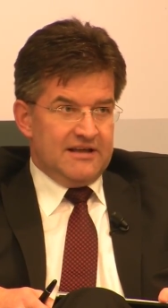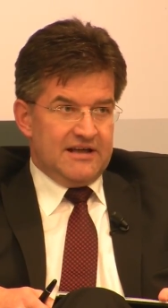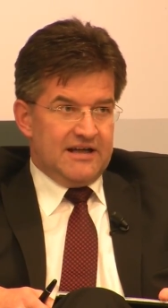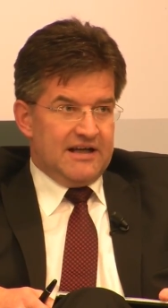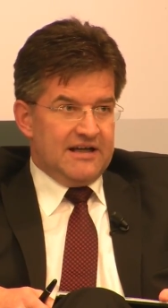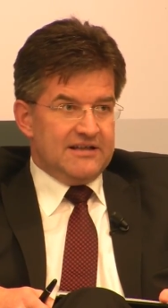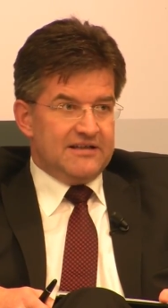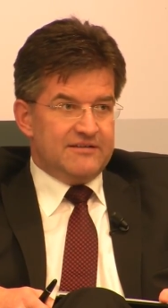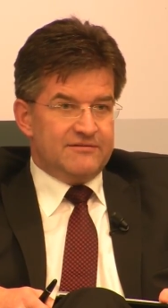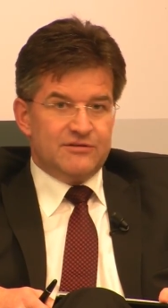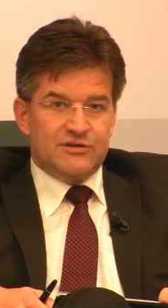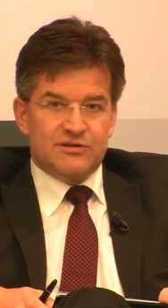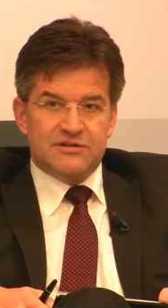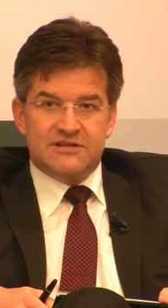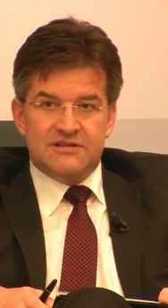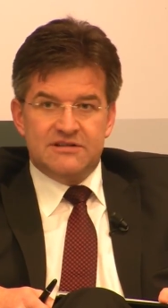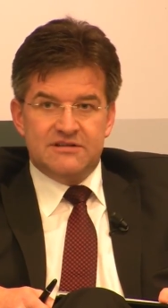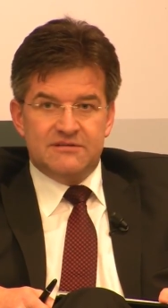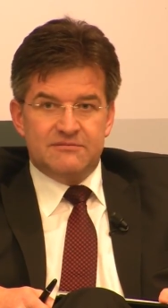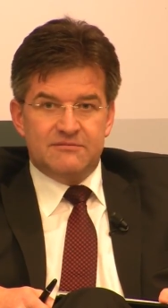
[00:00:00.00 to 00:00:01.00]
I have not
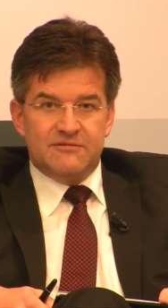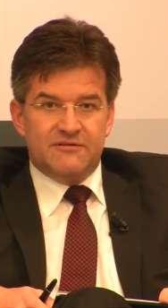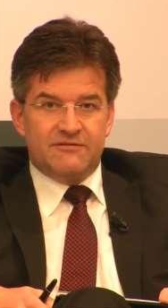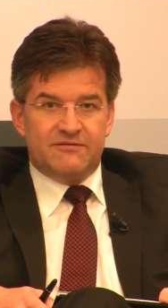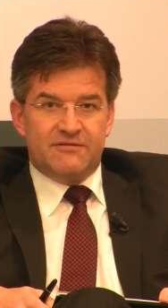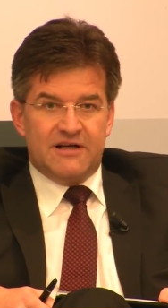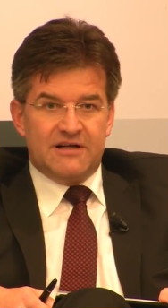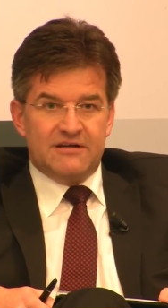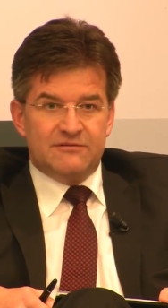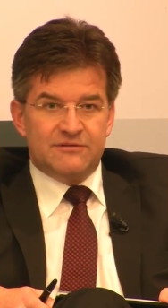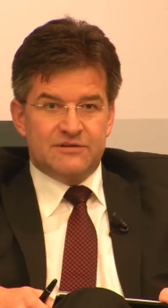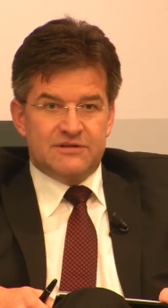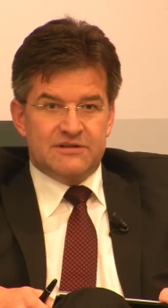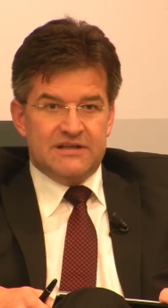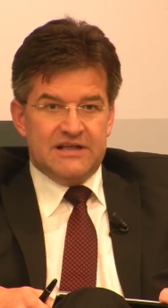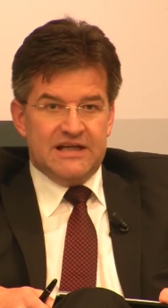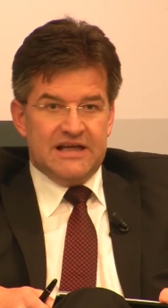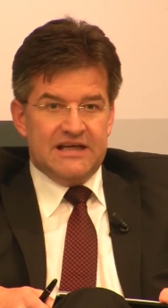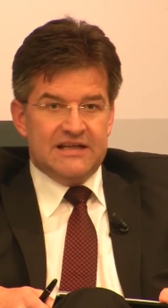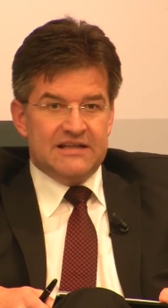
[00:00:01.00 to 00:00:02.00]
found
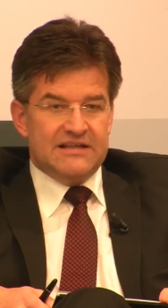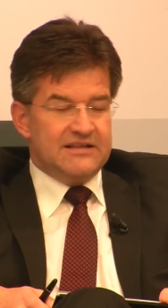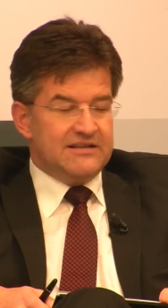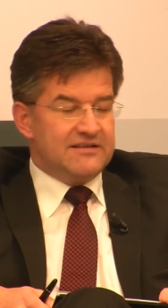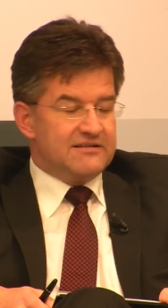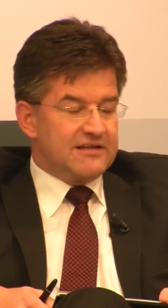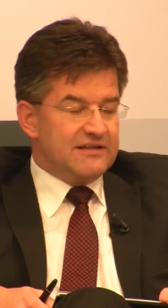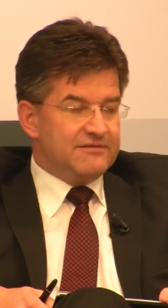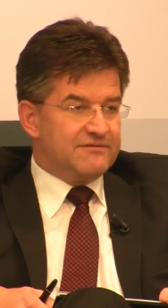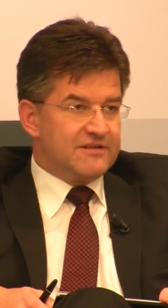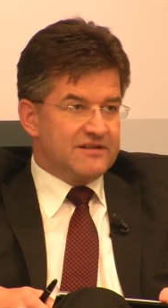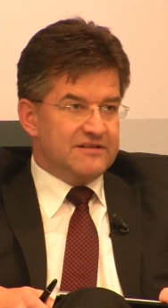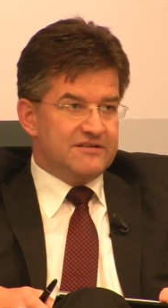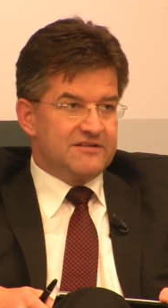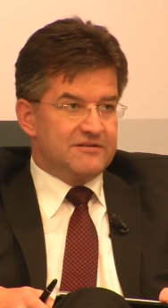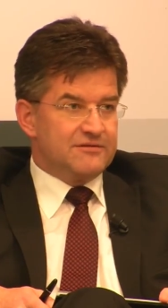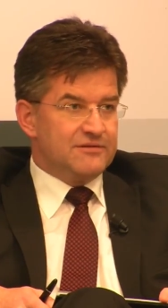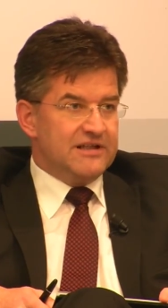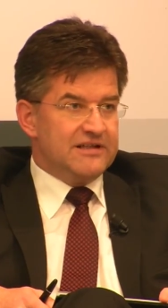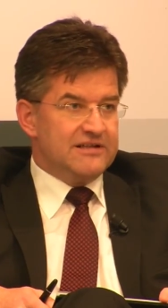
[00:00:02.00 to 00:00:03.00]
any reference
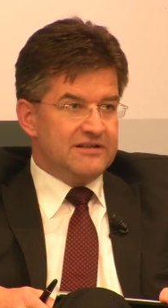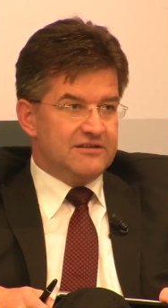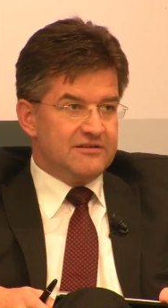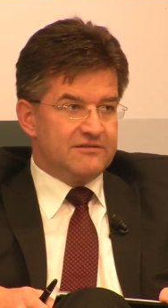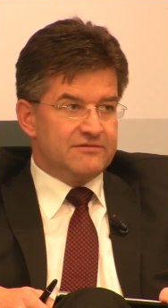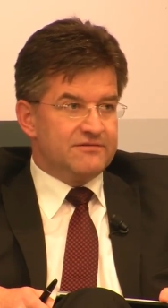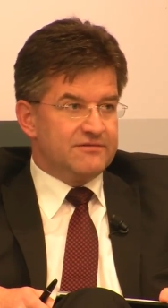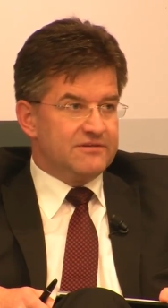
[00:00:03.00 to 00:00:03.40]
to any of